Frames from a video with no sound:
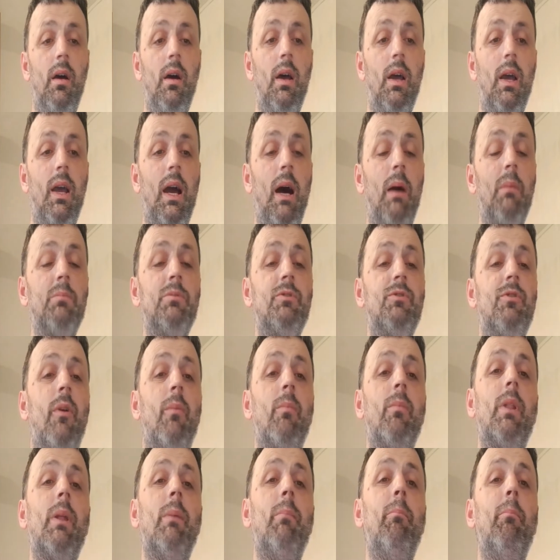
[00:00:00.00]
comes
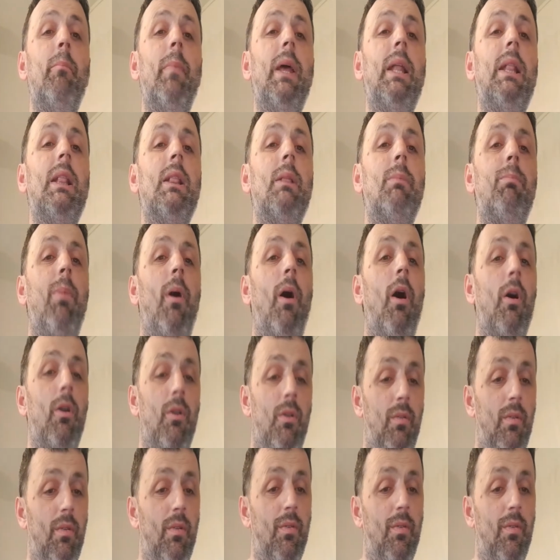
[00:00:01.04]
from the middle part of the